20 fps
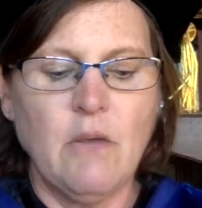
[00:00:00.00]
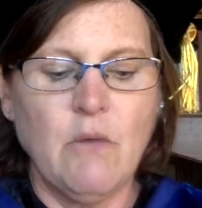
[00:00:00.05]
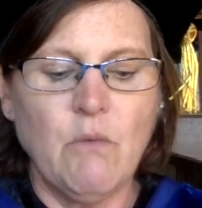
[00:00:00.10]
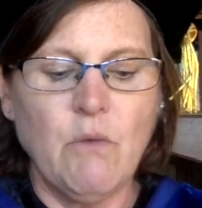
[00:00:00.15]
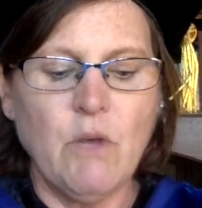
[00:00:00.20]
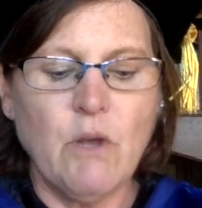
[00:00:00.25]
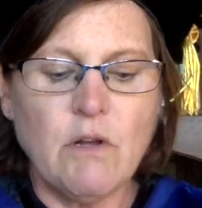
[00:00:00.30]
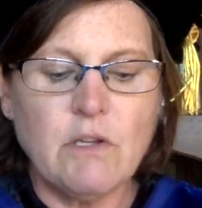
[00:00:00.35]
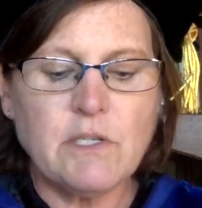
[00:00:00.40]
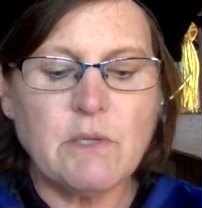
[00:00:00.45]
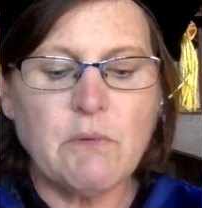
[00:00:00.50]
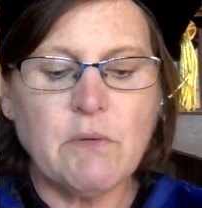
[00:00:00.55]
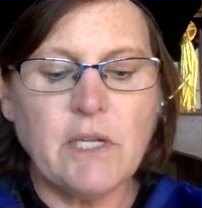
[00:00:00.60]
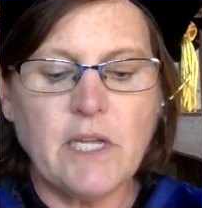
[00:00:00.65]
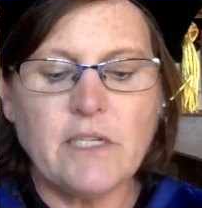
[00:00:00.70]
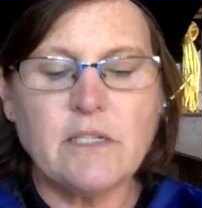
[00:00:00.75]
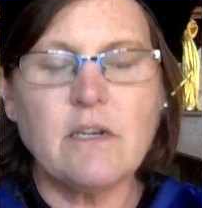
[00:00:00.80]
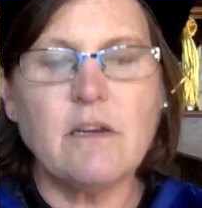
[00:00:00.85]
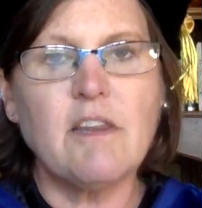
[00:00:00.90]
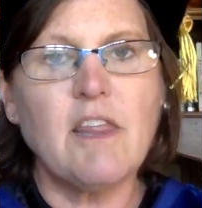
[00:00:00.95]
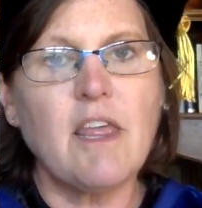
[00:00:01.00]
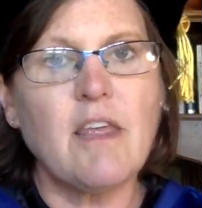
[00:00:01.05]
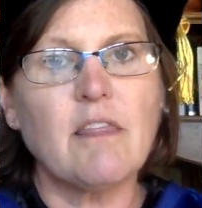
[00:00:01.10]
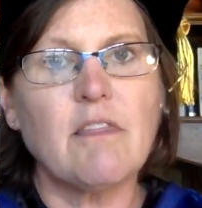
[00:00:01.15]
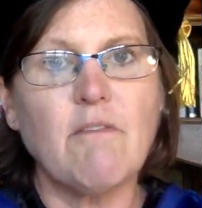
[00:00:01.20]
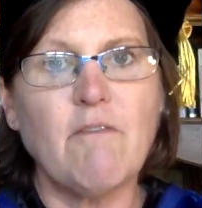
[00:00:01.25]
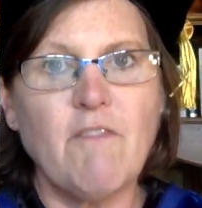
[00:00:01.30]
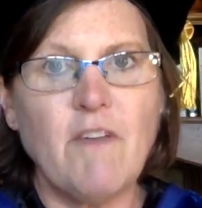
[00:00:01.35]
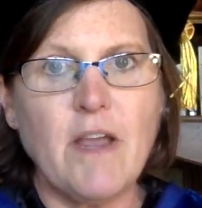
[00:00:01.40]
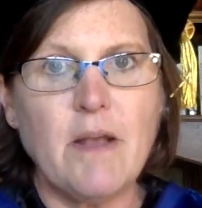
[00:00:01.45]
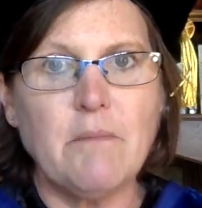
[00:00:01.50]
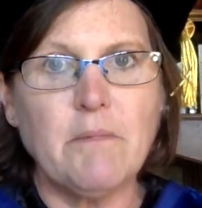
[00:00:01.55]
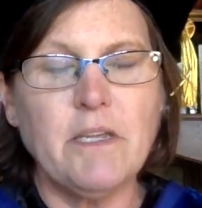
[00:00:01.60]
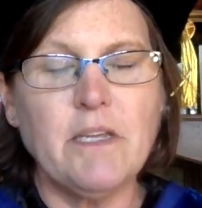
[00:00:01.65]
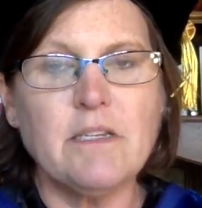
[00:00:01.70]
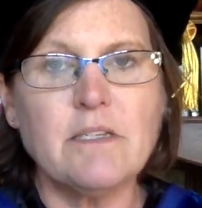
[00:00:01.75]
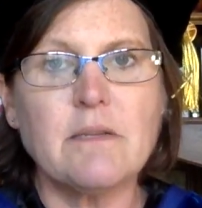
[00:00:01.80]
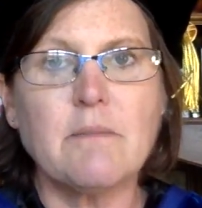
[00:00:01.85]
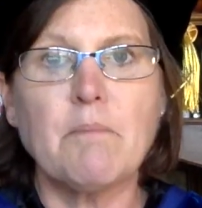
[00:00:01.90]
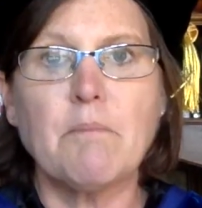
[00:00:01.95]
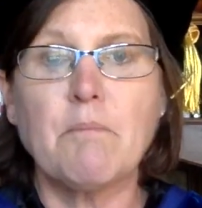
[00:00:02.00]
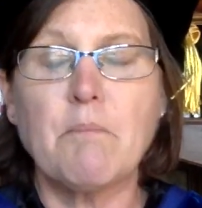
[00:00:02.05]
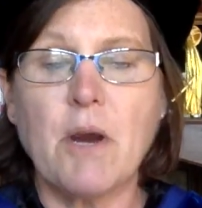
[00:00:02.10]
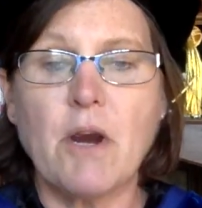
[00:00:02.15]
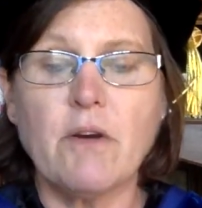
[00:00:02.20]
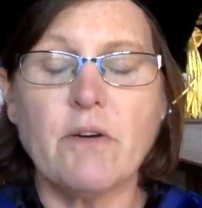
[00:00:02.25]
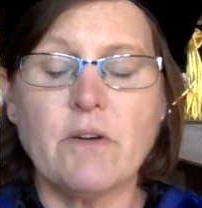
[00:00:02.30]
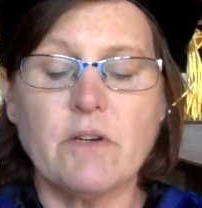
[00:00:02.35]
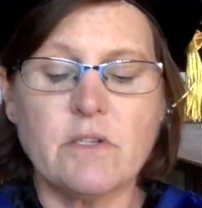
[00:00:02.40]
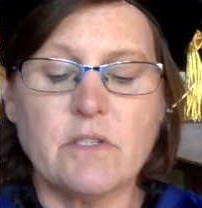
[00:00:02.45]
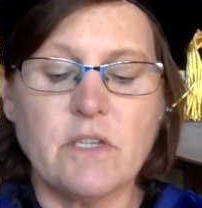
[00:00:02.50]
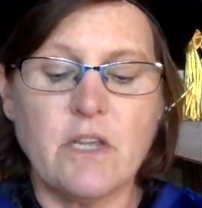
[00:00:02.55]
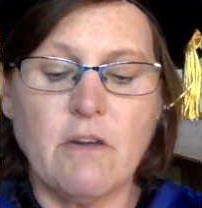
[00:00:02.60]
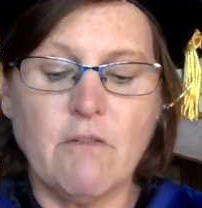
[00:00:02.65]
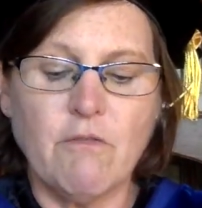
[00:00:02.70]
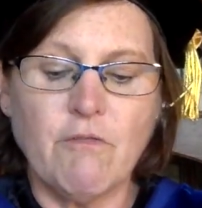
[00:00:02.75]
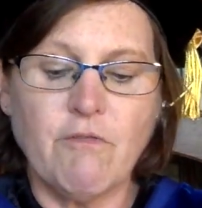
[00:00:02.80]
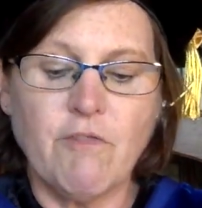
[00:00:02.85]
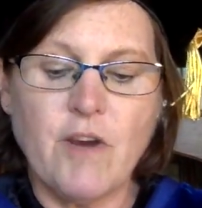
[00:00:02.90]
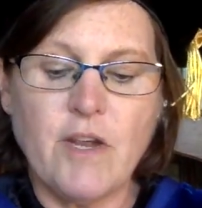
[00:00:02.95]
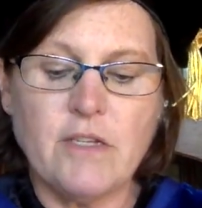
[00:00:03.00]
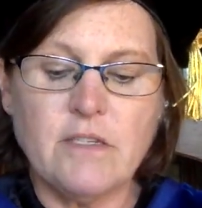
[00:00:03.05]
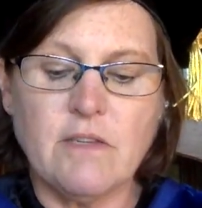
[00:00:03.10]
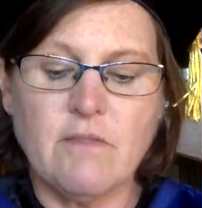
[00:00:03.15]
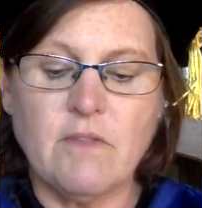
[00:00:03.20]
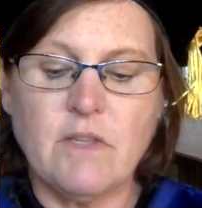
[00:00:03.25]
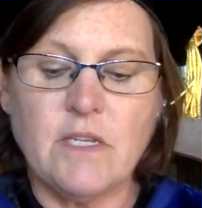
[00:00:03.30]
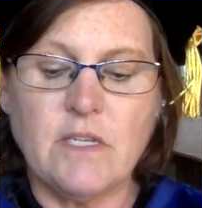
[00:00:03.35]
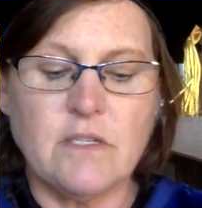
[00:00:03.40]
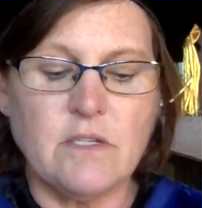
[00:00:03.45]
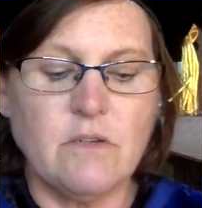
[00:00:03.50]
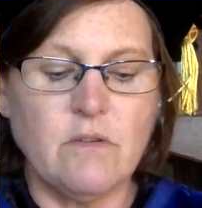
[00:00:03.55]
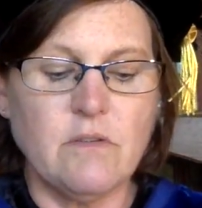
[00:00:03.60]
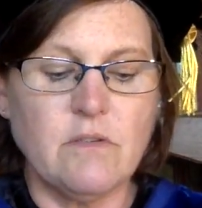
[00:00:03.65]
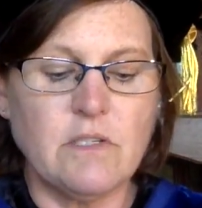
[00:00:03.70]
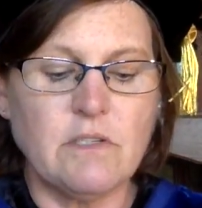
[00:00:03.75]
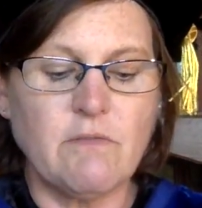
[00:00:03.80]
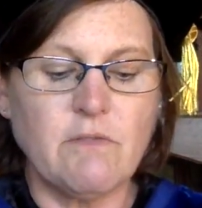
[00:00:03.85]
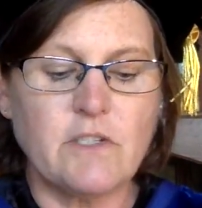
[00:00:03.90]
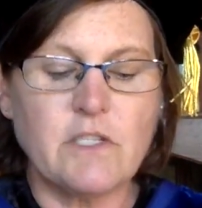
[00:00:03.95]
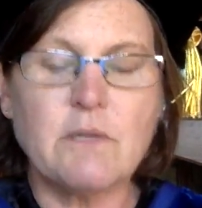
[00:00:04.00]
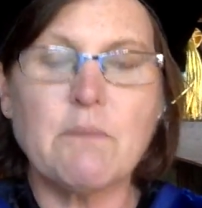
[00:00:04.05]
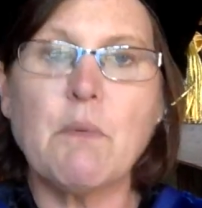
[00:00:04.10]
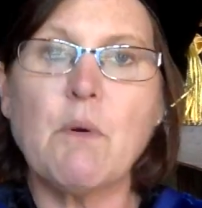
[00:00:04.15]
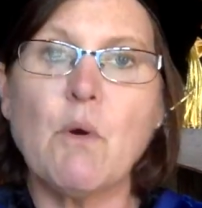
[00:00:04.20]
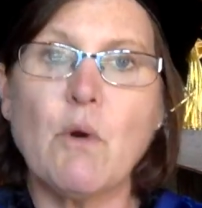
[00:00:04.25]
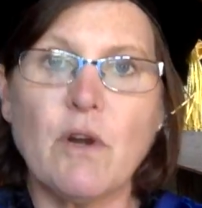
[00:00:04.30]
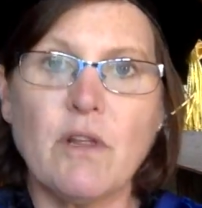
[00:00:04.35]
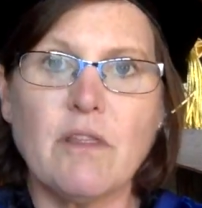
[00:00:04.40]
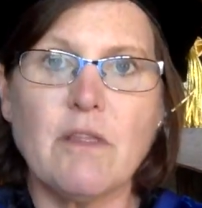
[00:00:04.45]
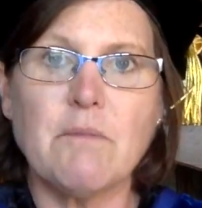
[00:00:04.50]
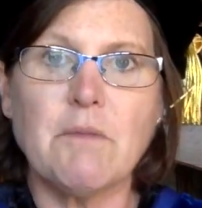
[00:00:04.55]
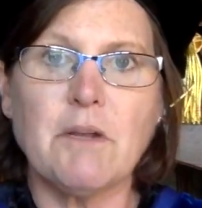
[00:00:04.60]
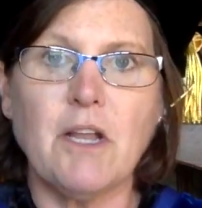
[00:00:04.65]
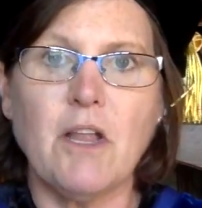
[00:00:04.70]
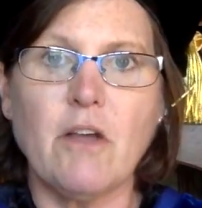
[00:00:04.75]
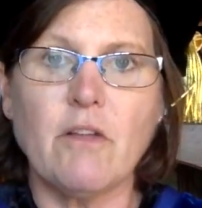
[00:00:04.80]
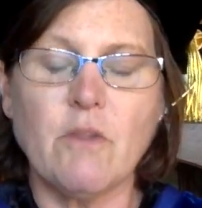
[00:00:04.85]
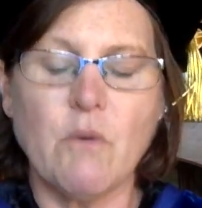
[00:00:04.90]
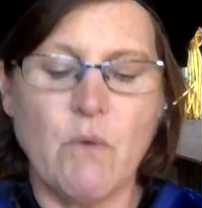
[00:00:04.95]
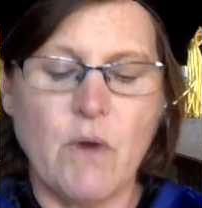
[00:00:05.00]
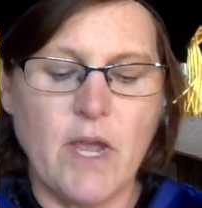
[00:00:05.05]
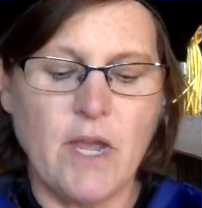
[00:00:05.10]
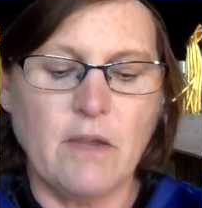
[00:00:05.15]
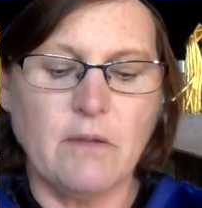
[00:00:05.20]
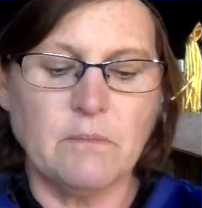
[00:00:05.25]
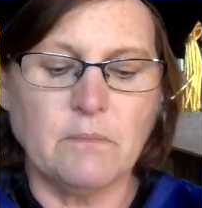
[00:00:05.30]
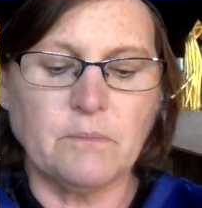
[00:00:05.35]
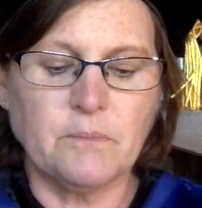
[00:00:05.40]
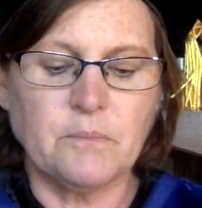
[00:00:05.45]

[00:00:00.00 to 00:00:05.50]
We also would like to thank the families, partners, and friends of these students for supporting them along the way.